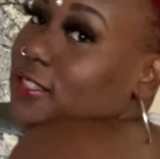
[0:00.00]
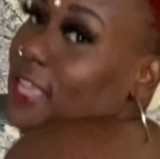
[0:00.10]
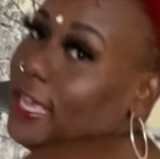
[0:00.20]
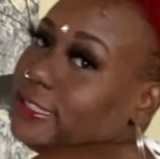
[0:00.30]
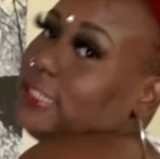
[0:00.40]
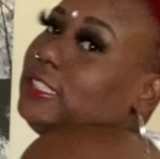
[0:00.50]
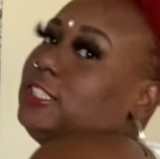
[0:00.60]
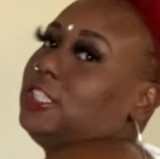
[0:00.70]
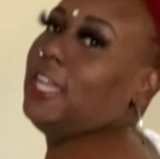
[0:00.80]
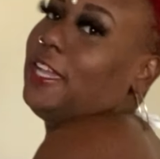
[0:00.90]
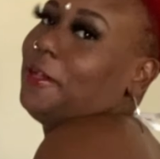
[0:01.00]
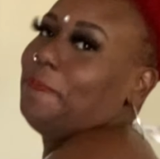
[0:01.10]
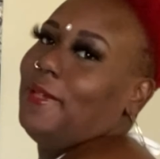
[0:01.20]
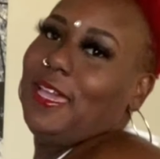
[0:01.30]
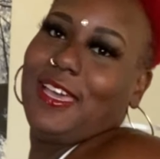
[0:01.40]
That's the jingle
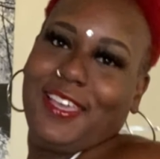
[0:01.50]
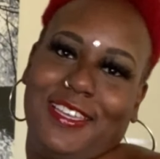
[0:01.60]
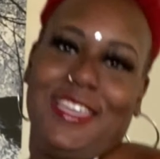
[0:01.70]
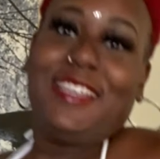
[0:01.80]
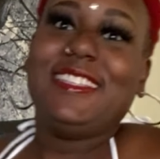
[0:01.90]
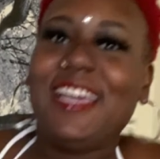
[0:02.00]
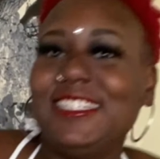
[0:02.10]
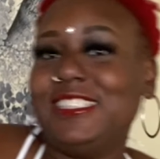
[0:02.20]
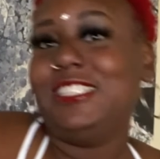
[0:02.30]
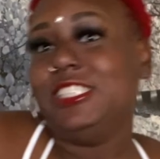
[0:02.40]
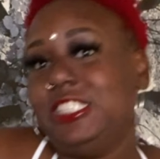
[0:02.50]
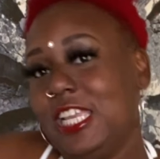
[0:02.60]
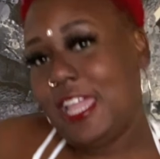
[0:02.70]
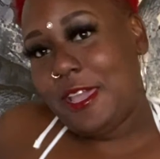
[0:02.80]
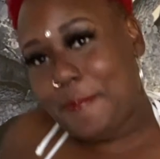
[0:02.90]
bell. That's the
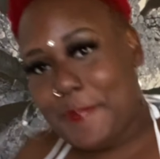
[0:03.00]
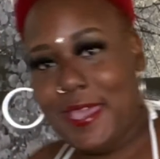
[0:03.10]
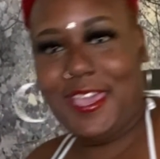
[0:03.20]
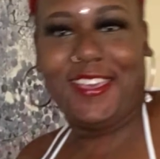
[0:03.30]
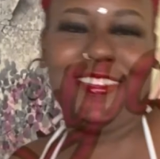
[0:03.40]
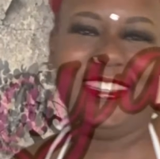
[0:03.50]
jingle bell.